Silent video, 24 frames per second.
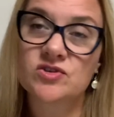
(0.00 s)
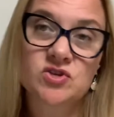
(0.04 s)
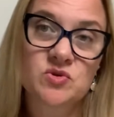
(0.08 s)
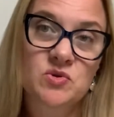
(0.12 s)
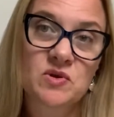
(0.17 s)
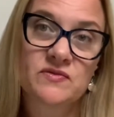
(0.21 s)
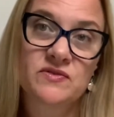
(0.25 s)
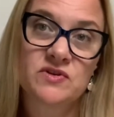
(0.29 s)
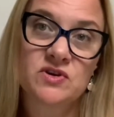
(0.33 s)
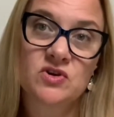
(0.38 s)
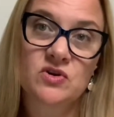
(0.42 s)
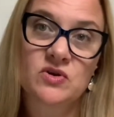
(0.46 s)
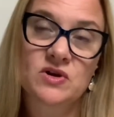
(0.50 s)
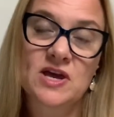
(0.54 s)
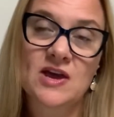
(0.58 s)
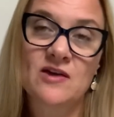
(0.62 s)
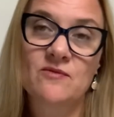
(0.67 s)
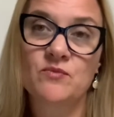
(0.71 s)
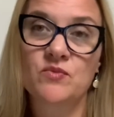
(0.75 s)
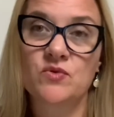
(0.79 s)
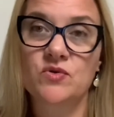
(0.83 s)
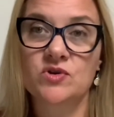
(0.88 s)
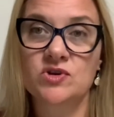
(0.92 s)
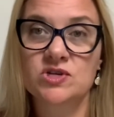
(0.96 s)
if you don't have
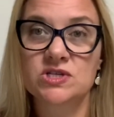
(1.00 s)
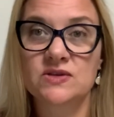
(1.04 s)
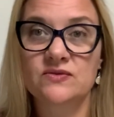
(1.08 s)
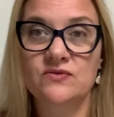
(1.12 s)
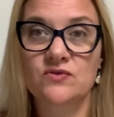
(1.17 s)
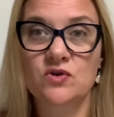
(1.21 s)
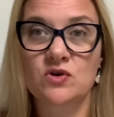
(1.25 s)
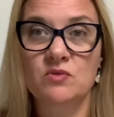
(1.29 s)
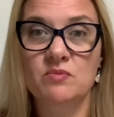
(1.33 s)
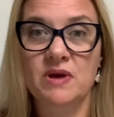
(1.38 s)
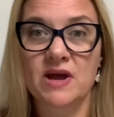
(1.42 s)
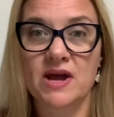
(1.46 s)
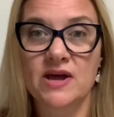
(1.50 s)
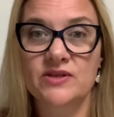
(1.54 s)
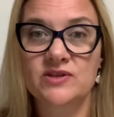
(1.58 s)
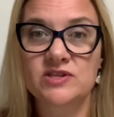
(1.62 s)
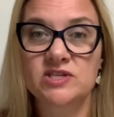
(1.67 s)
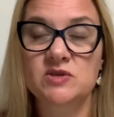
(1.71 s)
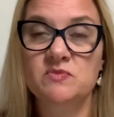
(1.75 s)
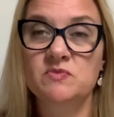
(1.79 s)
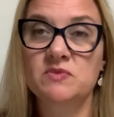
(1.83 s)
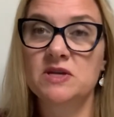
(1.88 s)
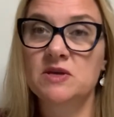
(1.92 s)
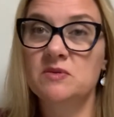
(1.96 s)
boards for a balance
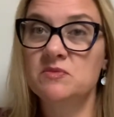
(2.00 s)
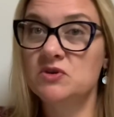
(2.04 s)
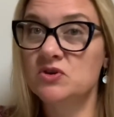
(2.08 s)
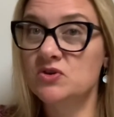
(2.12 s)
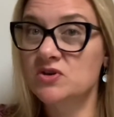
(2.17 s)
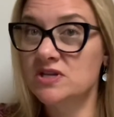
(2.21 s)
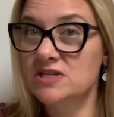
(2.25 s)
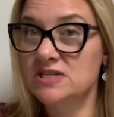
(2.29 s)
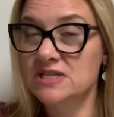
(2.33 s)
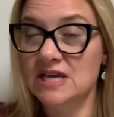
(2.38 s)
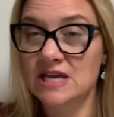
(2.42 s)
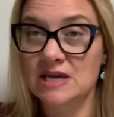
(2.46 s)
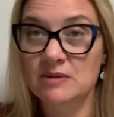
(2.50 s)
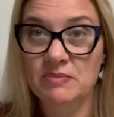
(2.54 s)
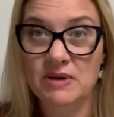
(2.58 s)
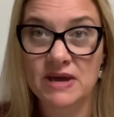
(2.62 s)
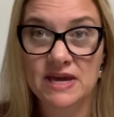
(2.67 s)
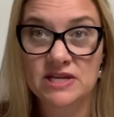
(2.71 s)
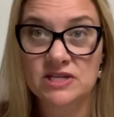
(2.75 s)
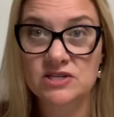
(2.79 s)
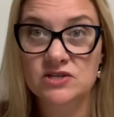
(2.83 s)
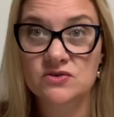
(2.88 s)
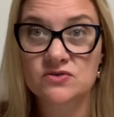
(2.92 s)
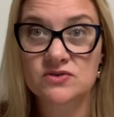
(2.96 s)
beam, you can take
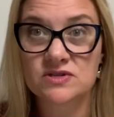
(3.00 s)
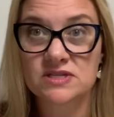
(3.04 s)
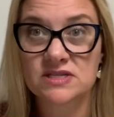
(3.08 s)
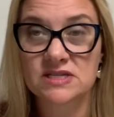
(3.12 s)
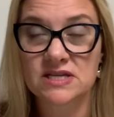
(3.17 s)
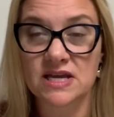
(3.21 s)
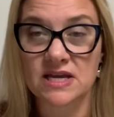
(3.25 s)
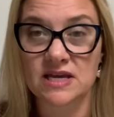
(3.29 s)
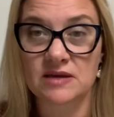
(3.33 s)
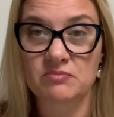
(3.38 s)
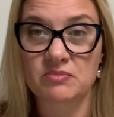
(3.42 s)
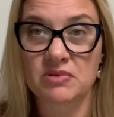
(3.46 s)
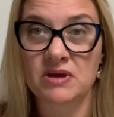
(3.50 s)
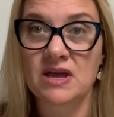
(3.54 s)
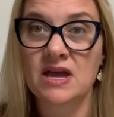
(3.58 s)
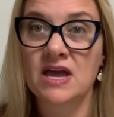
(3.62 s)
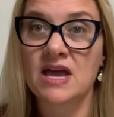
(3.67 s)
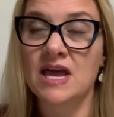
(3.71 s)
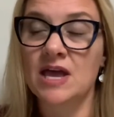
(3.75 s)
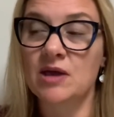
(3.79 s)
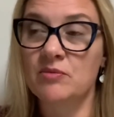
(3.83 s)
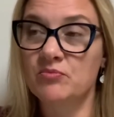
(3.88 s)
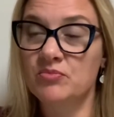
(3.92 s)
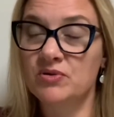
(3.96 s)
painter's tape
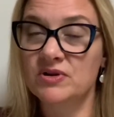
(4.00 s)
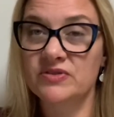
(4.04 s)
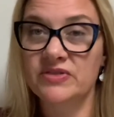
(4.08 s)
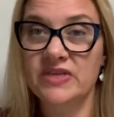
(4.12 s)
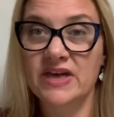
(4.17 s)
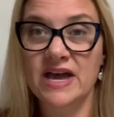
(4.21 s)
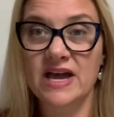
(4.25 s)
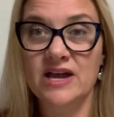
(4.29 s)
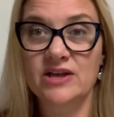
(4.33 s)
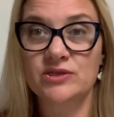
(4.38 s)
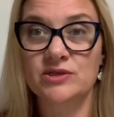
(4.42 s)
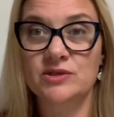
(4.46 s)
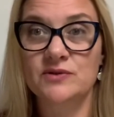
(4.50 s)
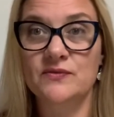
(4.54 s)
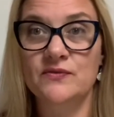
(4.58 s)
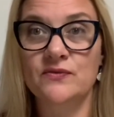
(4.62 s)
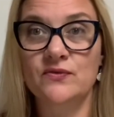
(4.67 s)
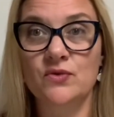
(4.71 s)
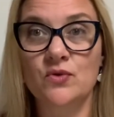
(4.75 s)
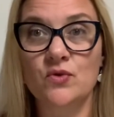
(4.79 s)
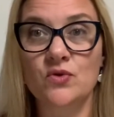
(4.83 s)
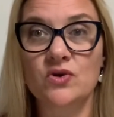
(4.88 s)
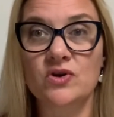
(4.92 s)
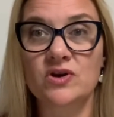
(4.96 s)
and put that in the
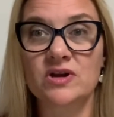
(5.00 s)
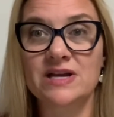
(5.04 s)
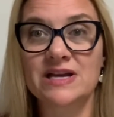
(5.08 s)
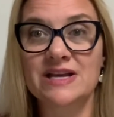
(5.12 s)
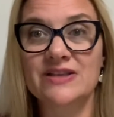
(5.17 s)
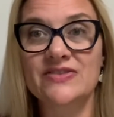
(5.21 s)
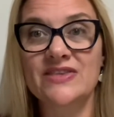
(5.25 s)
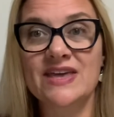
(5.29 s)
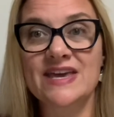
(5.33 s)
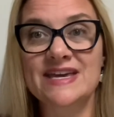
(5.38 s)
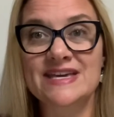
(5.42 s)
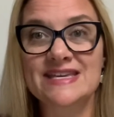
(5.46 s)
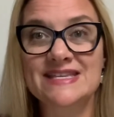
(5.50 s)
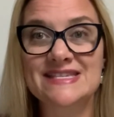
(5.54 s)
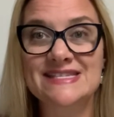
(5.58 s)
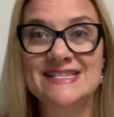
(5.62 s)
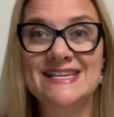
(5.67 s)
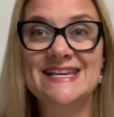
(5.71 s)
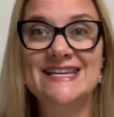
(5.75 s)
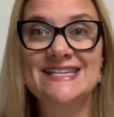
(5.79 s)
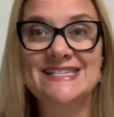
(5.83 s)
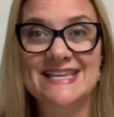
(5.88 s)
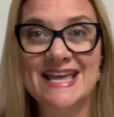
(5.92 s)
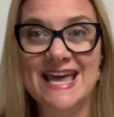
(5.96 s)
floor in like a
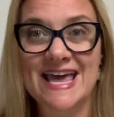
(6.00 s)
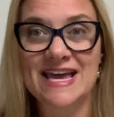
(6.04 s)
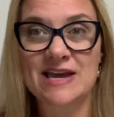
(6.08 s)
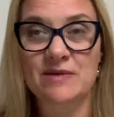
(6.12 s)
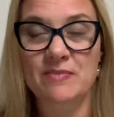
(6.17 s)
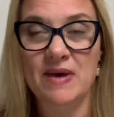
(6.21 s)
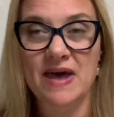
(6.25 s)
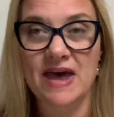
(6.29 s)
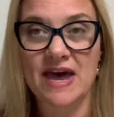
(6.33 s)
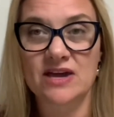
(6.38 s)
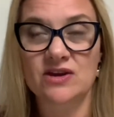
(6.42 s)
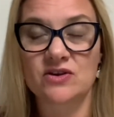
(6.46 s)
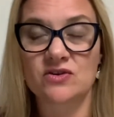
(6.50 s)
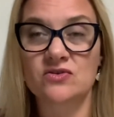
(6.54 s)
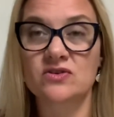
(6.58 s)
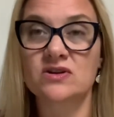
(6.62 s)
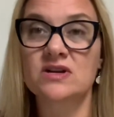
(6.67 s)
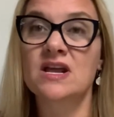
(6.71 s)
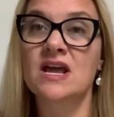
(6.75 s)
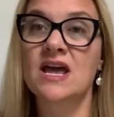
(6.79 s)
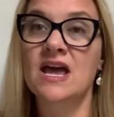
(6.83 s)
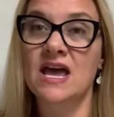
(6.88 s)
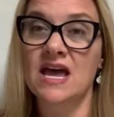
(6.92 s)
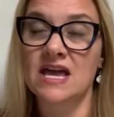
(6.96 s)
zigzag pattern
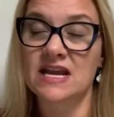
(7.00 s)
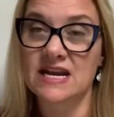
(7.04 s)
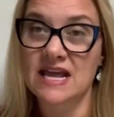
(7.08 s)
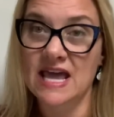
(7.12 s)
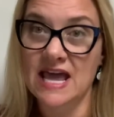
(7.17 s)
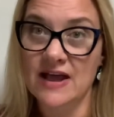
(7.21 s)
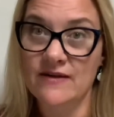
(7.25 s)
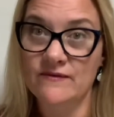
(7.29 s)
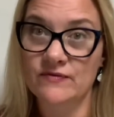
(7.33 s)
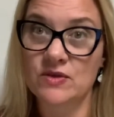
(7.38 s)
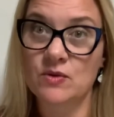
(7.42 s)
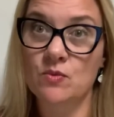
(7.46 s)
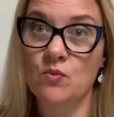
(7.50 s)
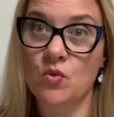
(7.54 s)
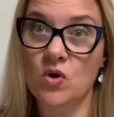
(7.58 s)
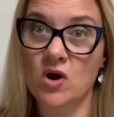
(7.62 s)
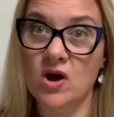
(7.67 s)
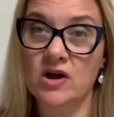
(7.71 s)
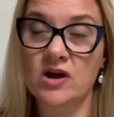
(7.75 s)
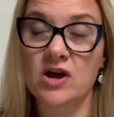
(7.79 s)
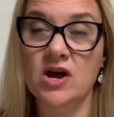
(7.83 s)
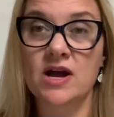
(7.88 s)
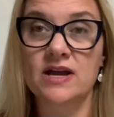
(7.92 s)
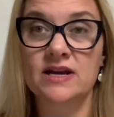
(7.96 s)
and have them
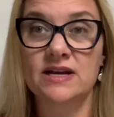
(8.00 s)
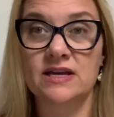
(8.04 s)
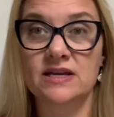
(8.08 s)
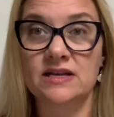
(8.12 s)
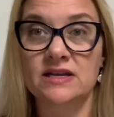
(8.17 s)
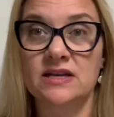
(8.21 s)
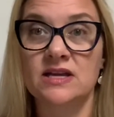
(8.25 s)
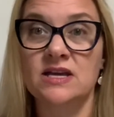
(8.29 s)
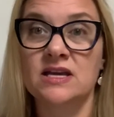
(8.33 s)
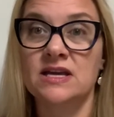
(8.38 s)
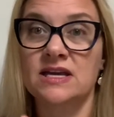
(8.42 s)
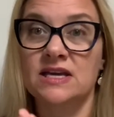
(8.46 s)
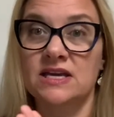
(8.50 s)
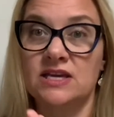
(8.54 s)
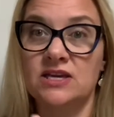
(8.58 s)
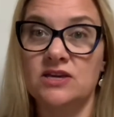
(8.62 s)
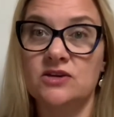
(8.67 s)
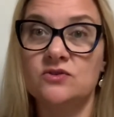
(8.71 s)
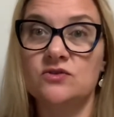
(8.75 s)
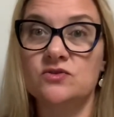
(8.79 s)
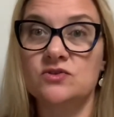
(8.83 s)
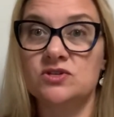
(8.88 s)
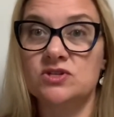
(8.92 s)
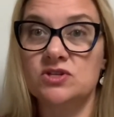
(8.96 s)
walk on it
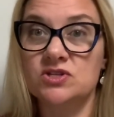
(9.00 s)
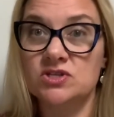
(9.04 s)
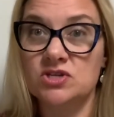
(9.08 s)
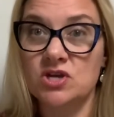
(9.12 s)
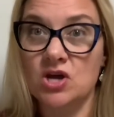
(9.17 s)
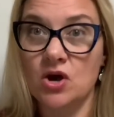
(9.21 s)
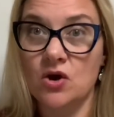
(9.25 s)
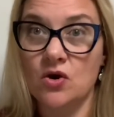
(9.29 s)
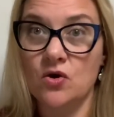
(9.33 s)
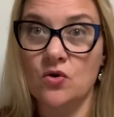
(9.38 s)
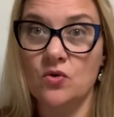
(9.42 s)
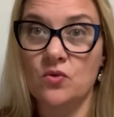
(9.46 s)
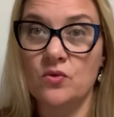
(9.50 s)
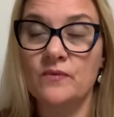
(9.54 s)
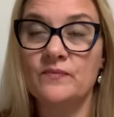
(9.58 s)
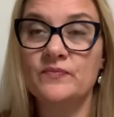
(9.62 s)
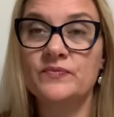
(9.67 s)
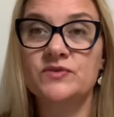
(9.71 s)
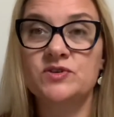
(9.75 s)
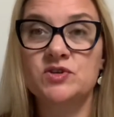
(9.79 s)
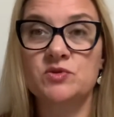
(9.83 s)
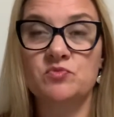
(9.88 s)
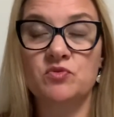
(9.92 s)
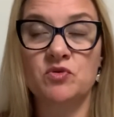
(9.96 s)
heel to toe
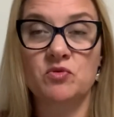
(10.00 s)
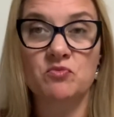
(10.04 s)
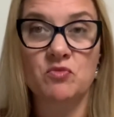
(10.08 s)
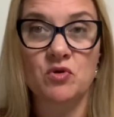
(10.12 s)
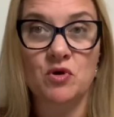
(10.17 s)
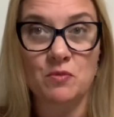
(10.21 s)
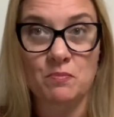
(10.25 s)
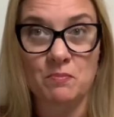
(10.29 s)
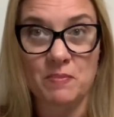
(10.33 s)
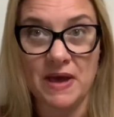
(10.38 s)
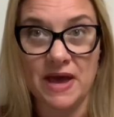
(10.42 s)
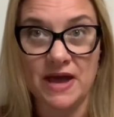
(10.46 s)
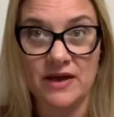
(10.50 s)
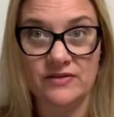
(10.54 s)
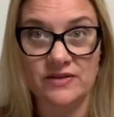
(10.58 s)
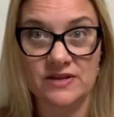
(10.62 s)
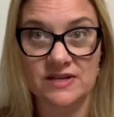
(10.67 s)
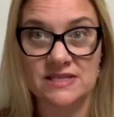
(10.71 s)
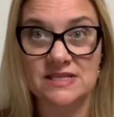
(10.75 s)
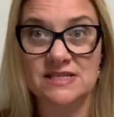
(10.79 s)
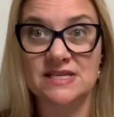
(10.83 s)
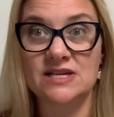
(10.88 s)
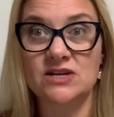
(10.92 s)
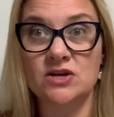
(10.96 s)
to promote
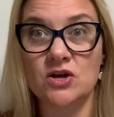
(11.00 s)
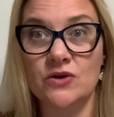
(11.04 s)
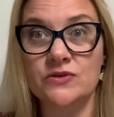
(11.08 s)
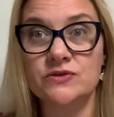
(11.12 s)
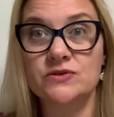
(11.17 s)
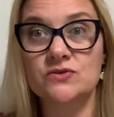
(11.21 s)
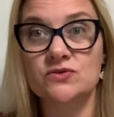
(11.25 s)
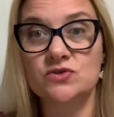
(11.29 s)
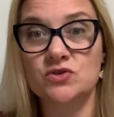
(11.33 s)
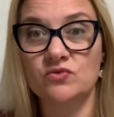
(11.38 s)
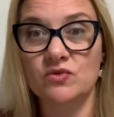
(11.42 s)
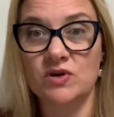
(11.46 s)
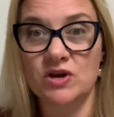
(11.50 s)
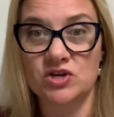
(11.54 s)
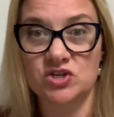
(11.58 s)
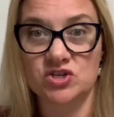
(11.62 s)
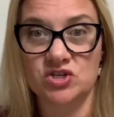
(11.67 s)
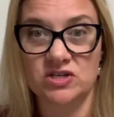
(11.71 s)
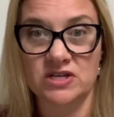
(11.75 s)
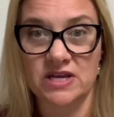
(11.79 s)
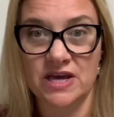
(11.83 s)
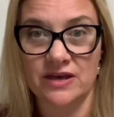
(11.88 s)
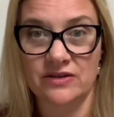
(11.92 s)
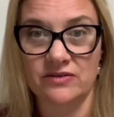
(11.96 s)
balance and also
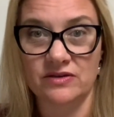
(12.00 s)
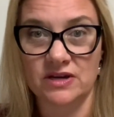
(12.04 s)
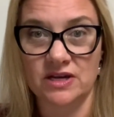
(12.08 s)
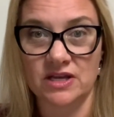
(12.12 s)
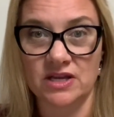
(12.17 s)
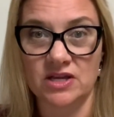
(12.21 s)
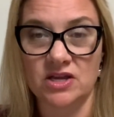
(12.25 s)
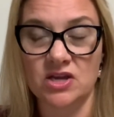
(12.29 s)
directionality.